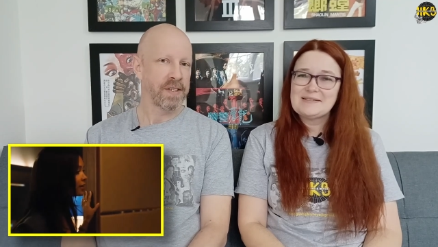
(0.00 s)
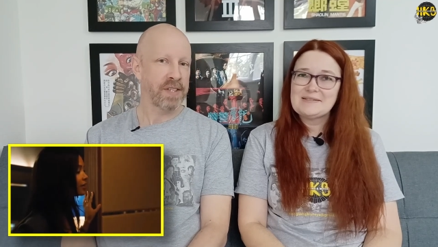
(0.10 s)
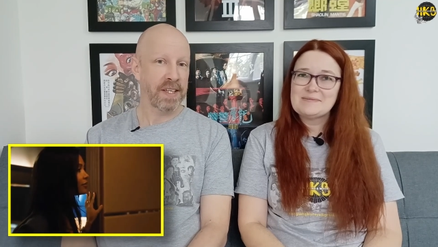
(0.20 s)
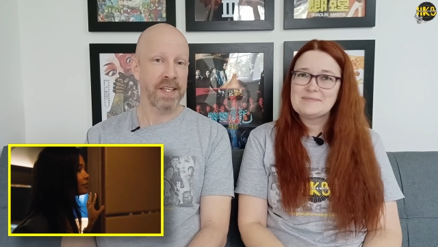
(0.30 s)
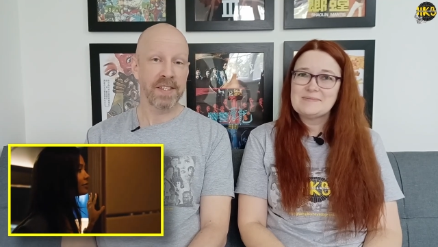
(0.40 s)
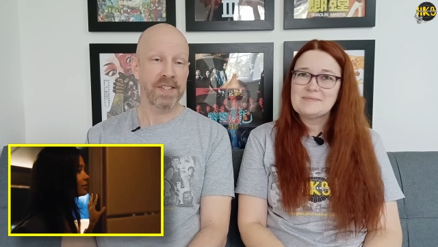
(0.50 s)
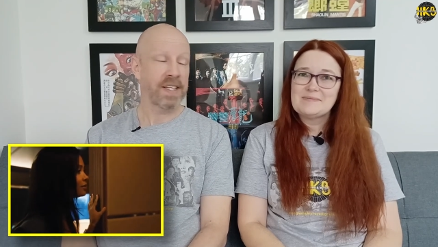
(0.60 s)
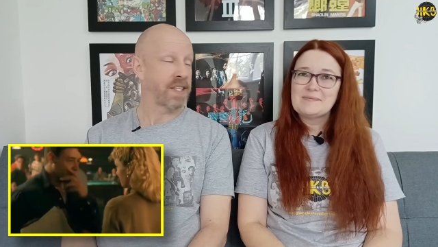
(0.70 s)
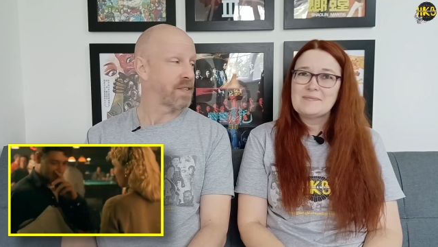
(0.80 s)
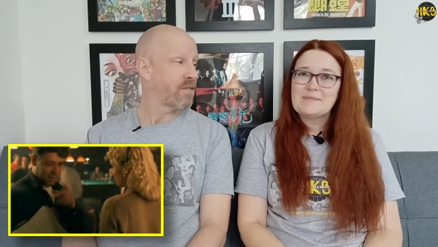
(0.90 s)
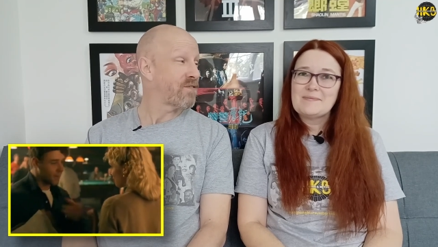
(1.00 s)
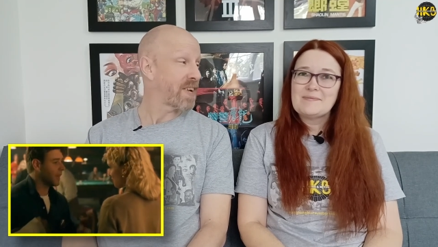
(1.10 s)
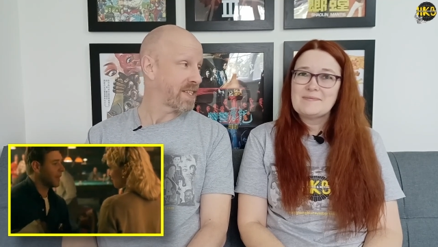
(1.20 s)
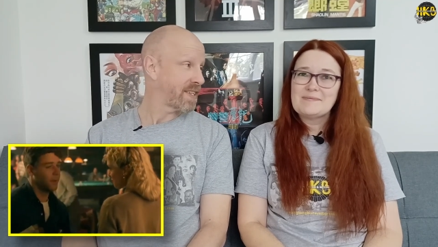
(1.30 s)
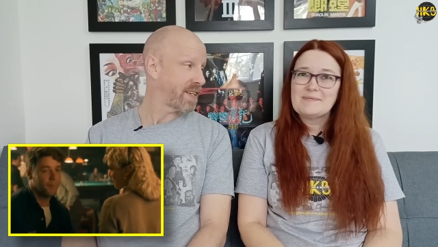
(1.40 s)
Speaker 1: sending us these
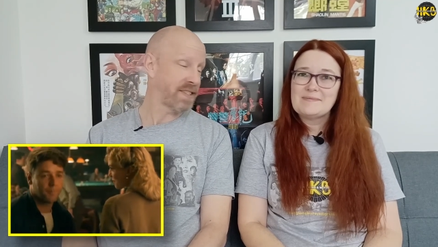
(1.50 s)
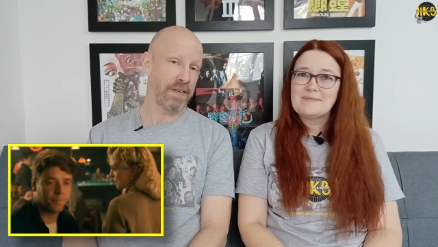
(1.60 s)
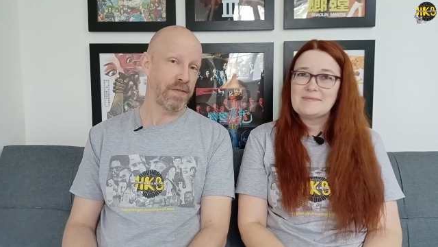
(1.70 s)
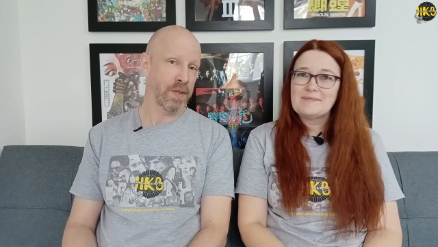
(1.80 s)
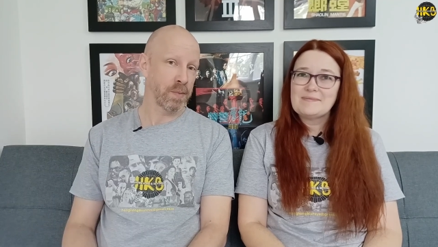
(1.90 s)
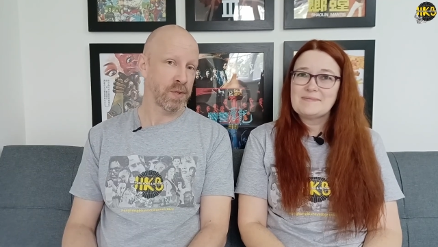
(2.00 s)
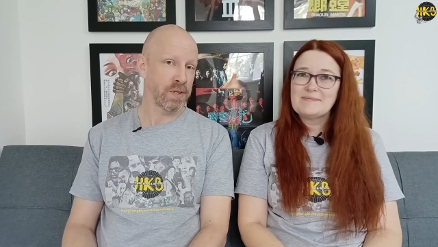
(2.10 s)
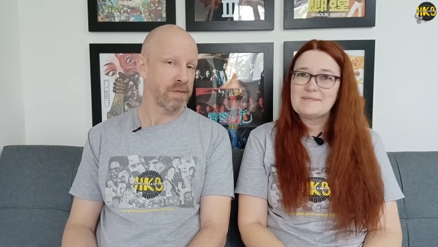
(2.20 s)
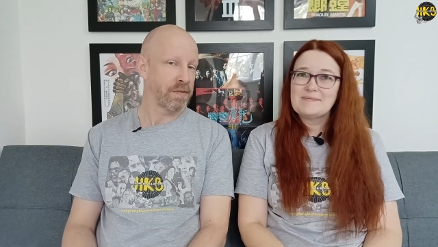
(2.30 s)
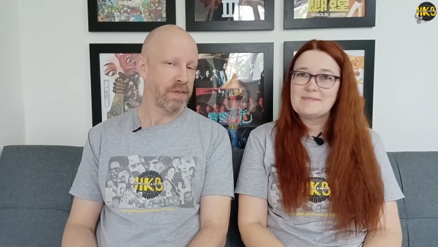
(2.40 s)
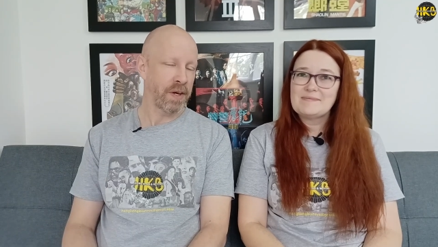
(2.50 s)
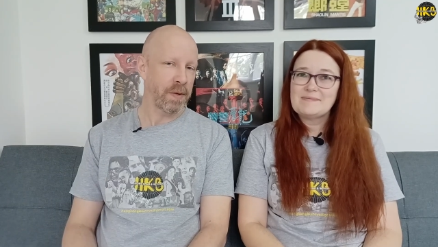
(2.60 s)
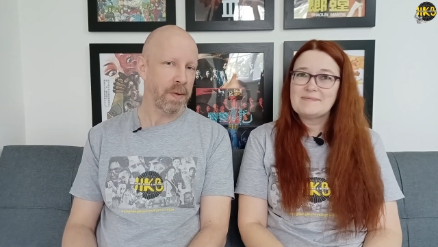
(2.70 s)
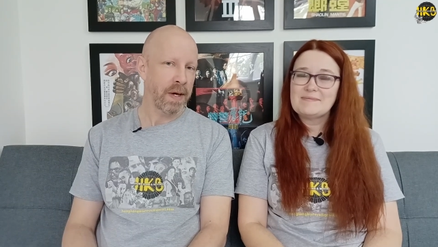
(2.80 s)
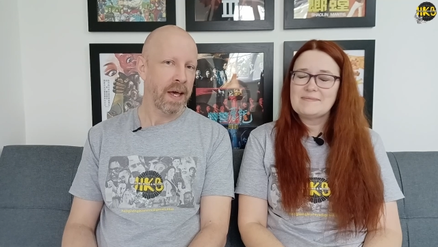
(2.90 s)
fantastic films to
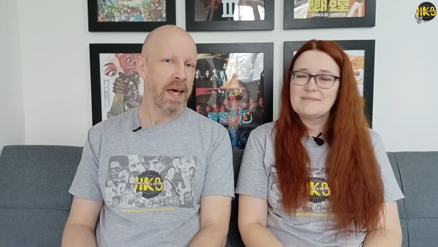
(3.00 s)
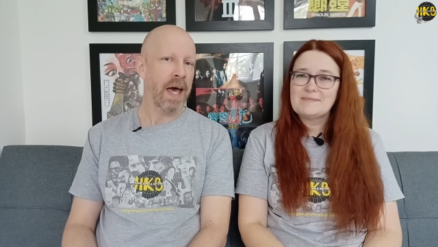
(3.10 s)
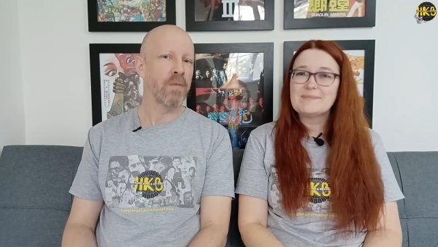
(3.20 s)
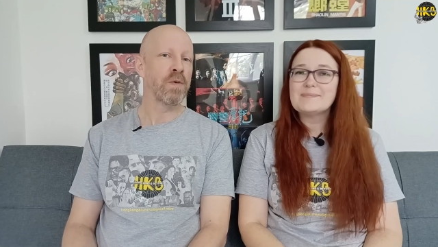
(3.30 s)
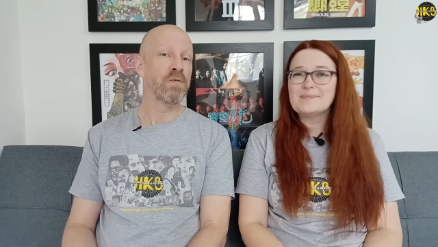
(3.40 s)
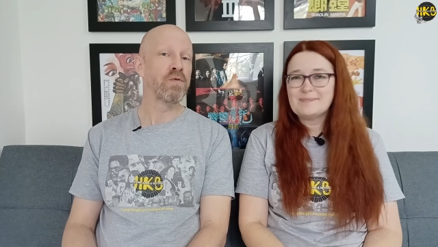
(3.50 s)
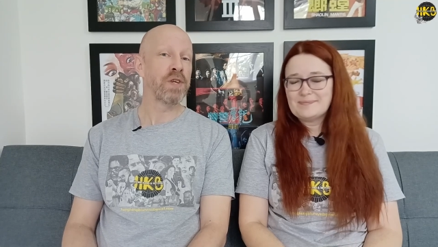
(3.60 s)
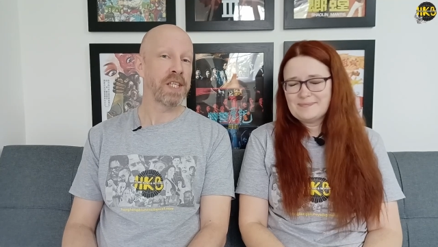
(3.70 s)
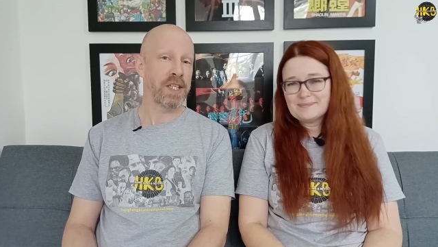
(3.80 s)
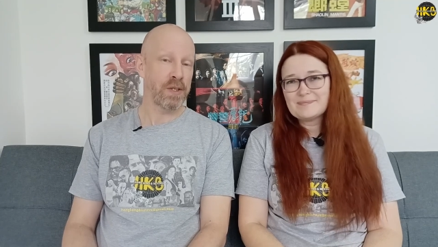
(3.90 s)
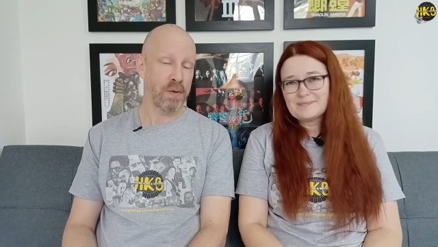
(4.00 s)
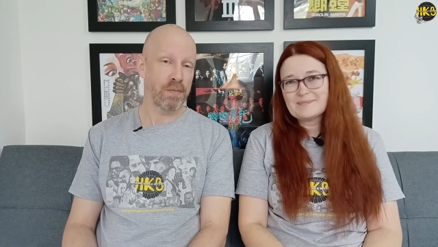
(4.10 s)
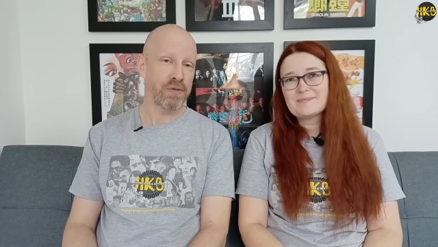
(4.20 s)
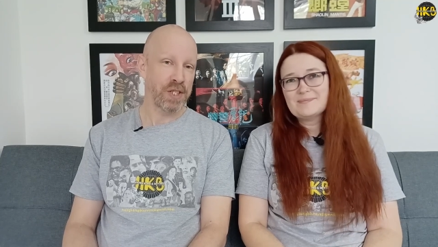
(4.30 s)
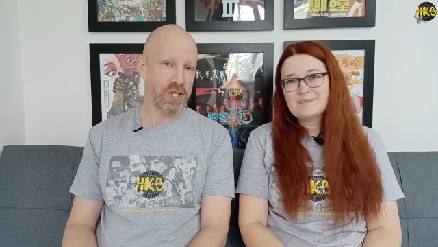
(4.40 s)
review. And we hmm. really do
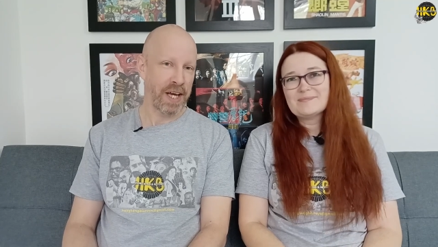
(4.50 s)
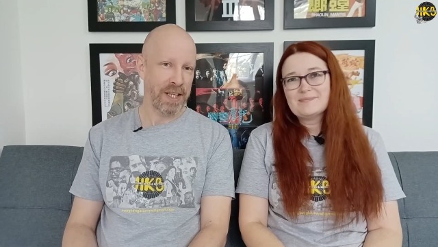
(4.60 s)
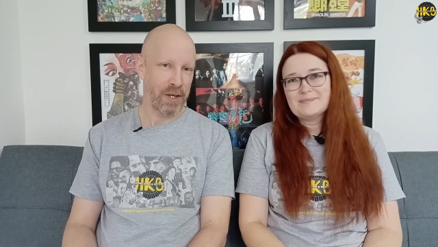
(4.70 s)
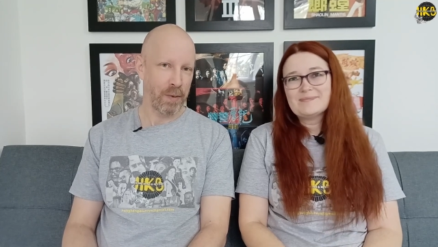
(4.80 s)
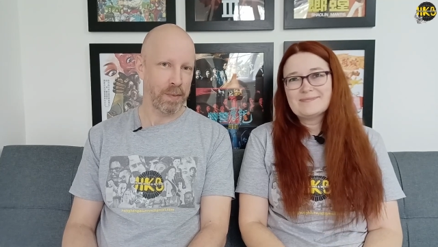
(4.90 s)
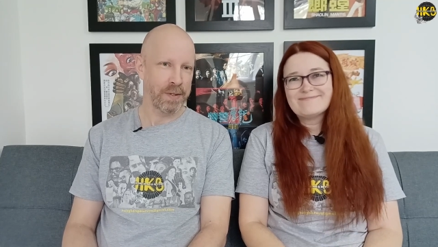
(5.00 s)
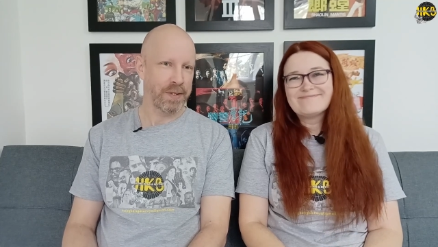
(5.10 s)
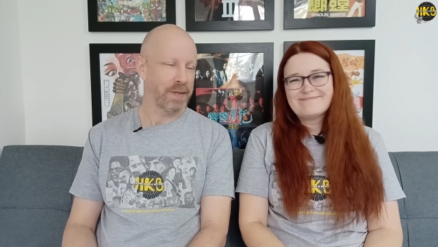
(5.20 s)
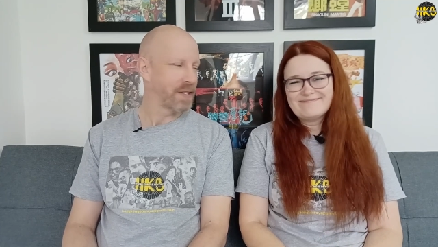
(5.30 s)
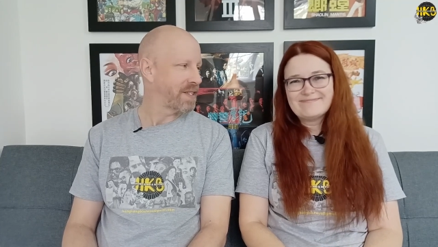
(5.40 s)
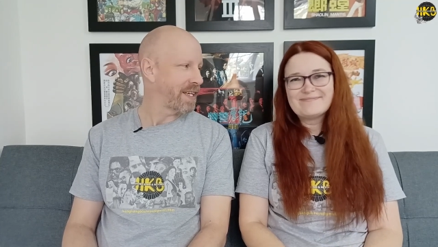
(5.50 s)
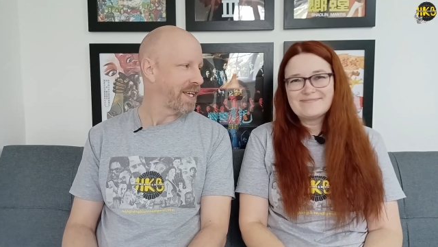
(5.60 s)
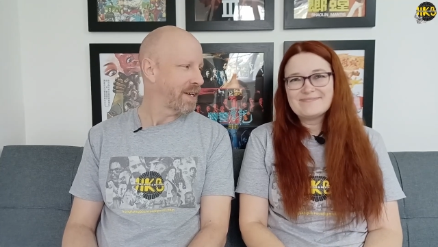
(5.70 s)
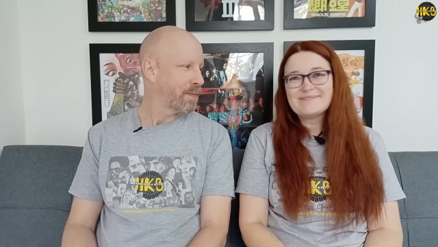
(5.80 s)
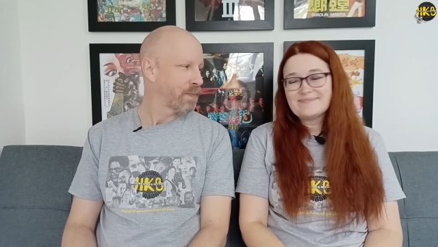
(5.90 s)
appreciate the
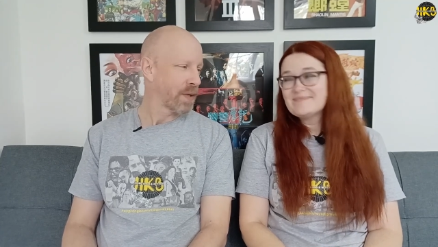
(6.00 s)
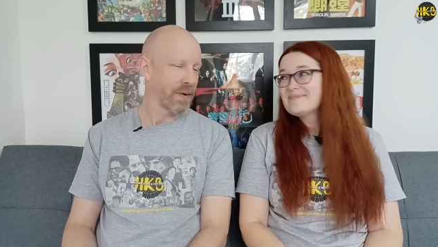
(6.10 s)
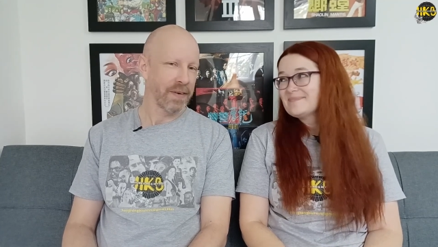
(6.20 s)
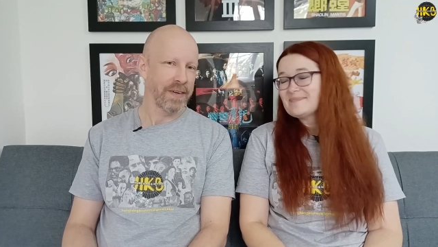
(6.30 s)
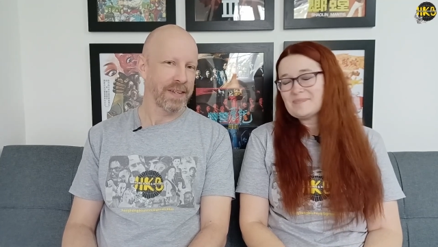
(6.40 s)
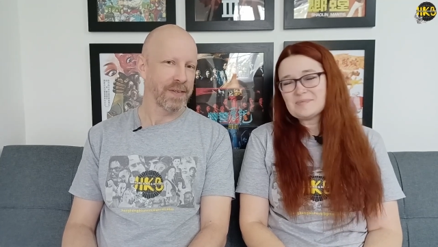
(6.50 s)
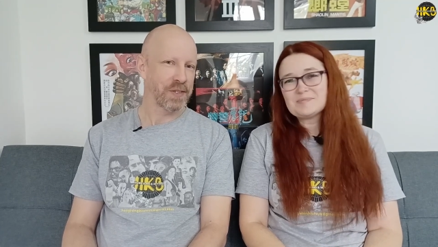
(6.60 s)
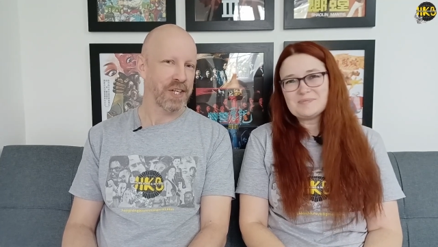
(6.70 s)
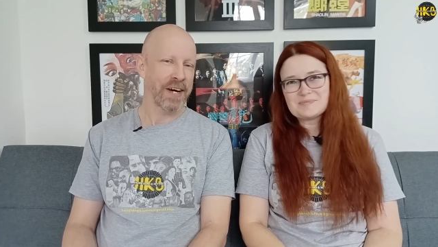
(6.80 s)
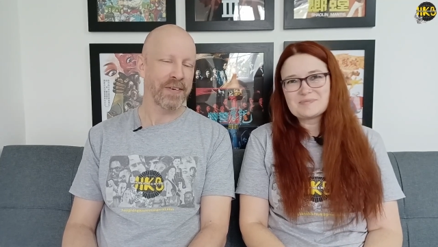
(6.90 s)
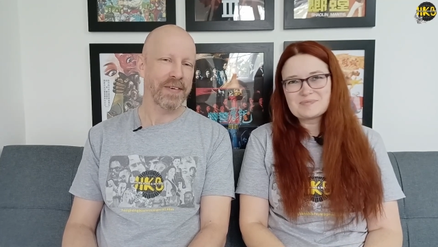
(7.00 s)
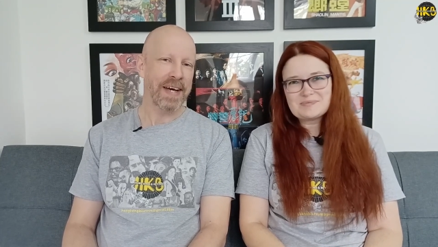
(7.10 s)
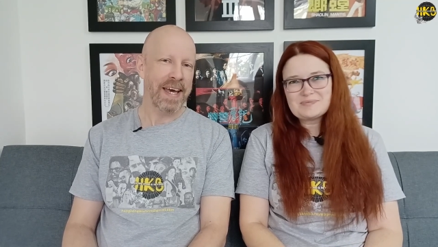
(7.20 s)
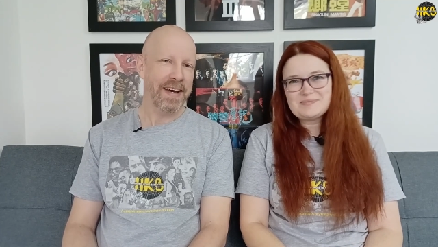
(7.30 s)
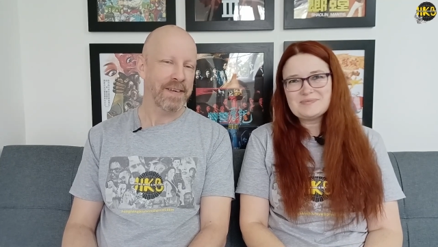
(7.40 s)
opportunity on our little channel
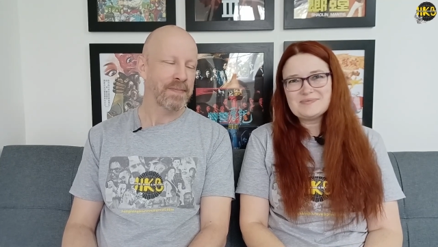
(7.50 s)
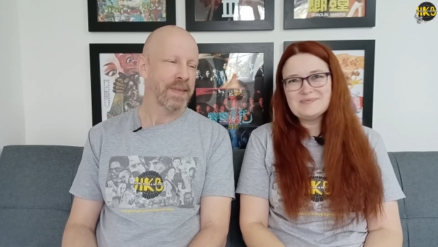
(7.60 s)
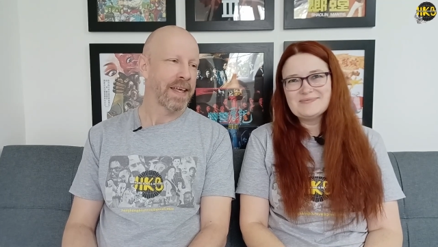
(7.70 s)
here.